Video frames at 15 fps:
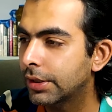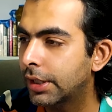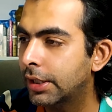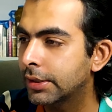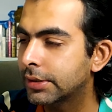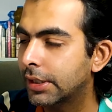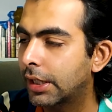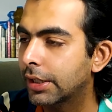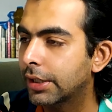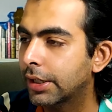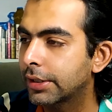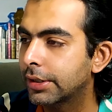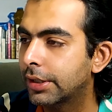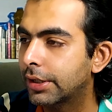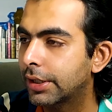thanks, I'll
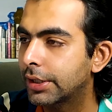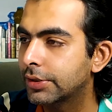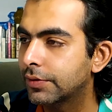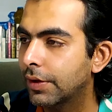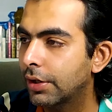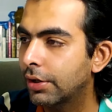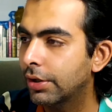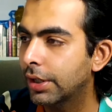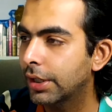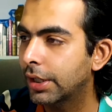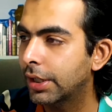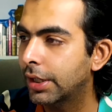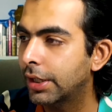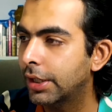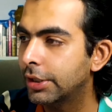take the risk. We are not
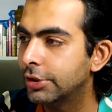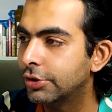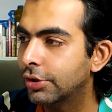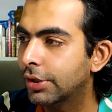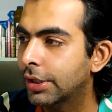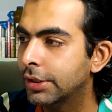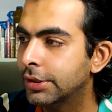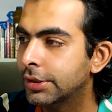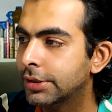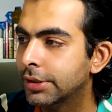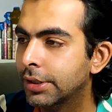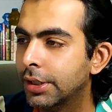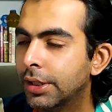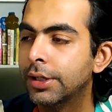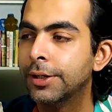taking any insurance.
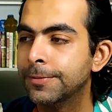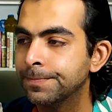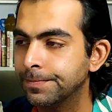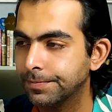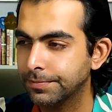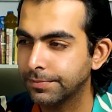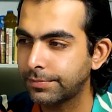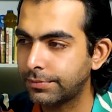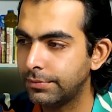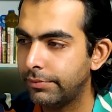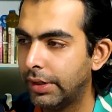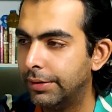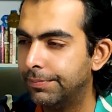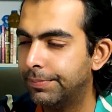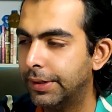
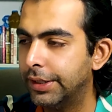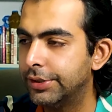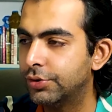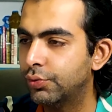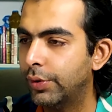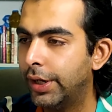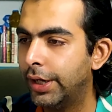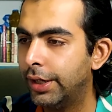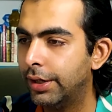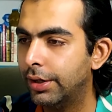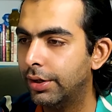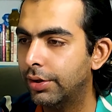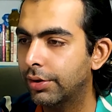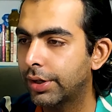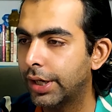Please wait.
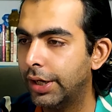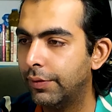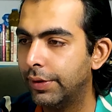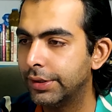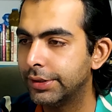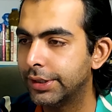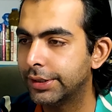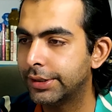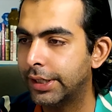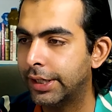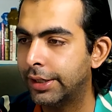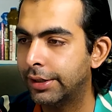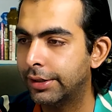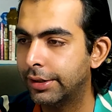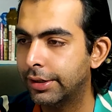Okay, we'll just
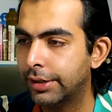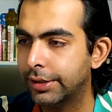enter